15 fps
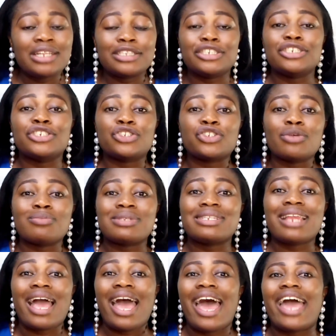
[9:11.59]
This is
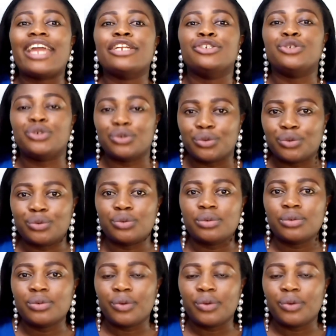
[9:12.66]
something I do.